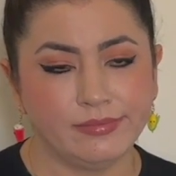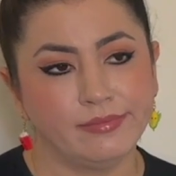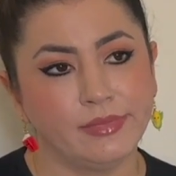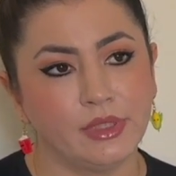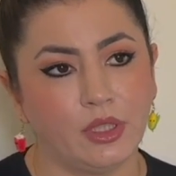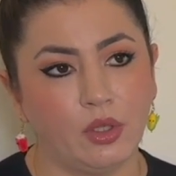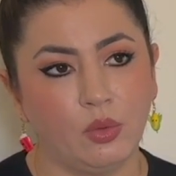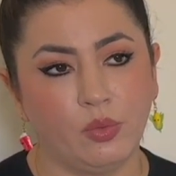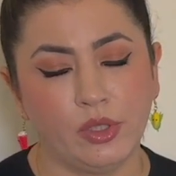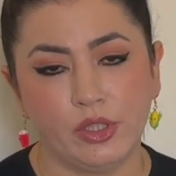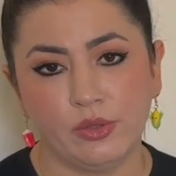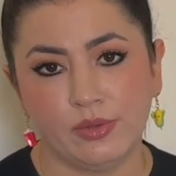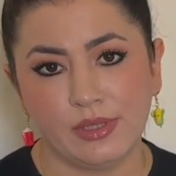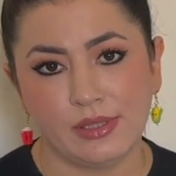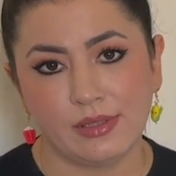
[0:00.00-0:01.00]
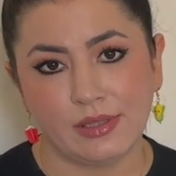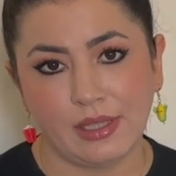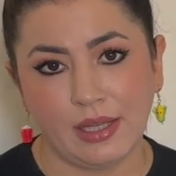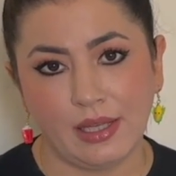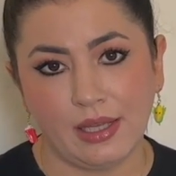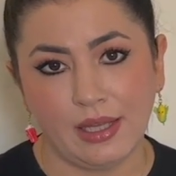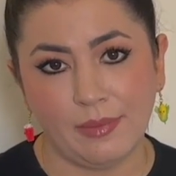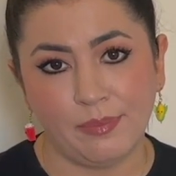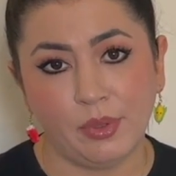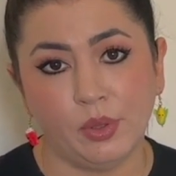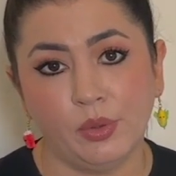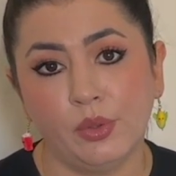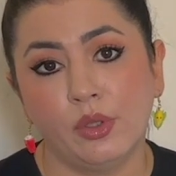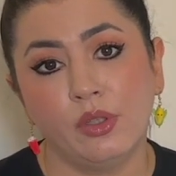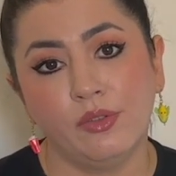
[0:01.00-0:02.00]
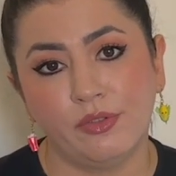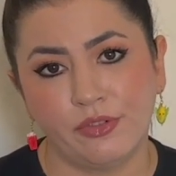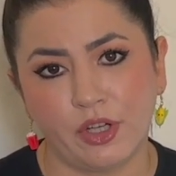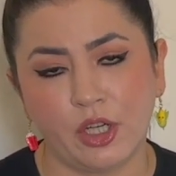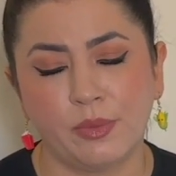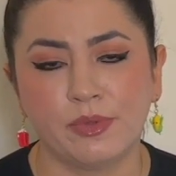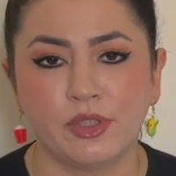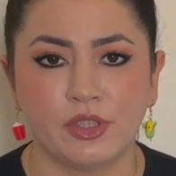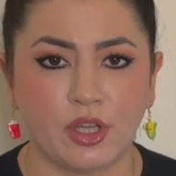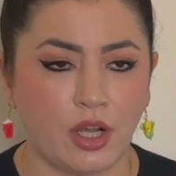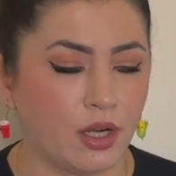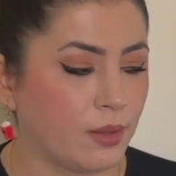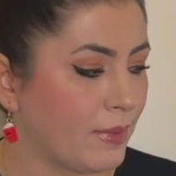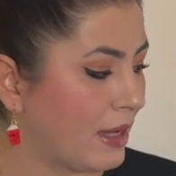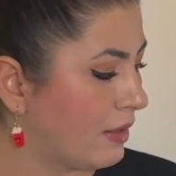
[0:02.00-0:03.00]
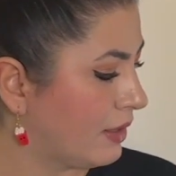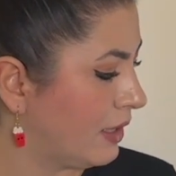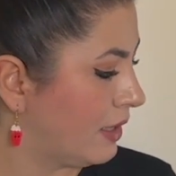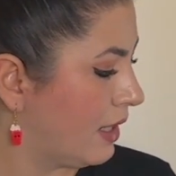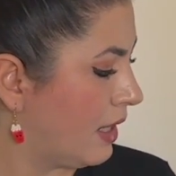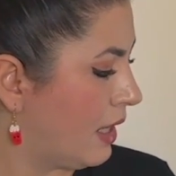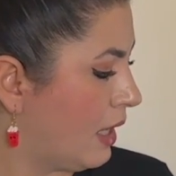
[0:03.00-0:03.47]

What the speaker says: so we use a plural verb to talk about it,